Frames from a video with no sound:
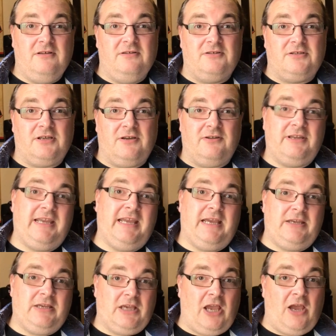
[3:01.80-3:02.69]
So
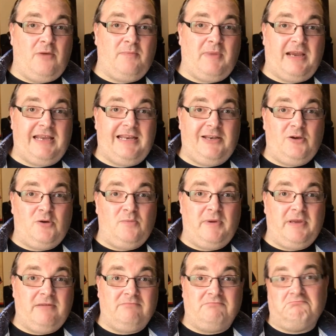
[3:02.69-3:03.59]
yeah, you're going back a little
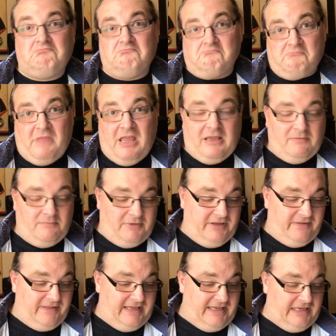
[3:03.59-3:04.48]
bit.
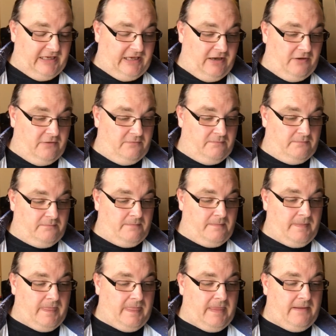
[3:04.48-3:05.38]
But there you go.
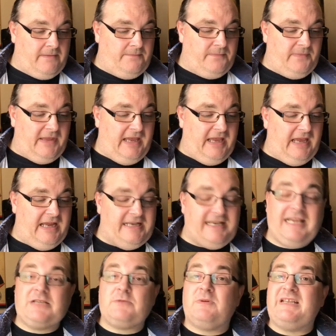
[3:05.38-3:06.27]

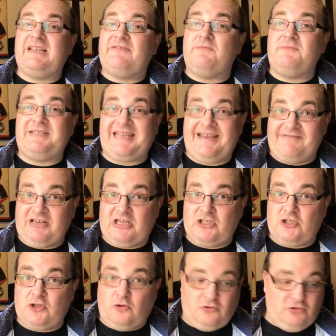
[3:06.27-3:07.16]
Next one is from
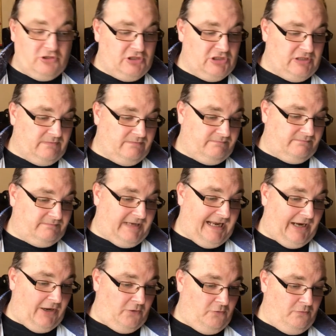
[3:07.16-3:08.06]
Derek Johns.
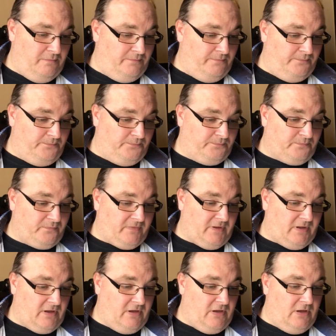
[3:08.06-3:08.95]
Hello.
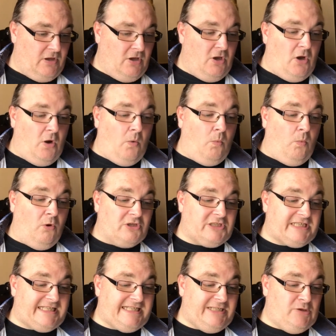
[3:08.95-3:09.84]
What
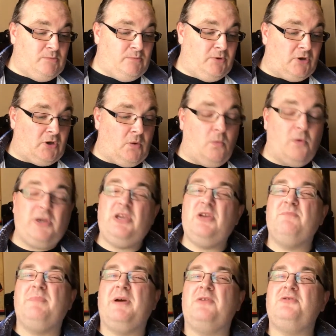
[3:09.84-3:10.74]
steelbook were
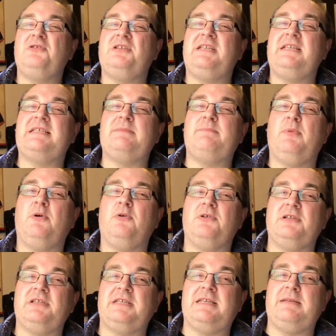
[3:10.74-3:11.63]
you most
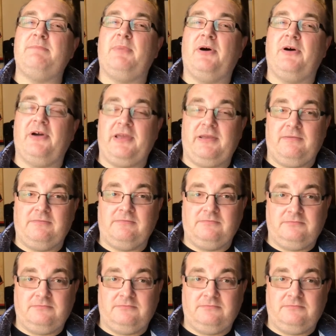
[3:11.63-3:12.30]
disappointed by?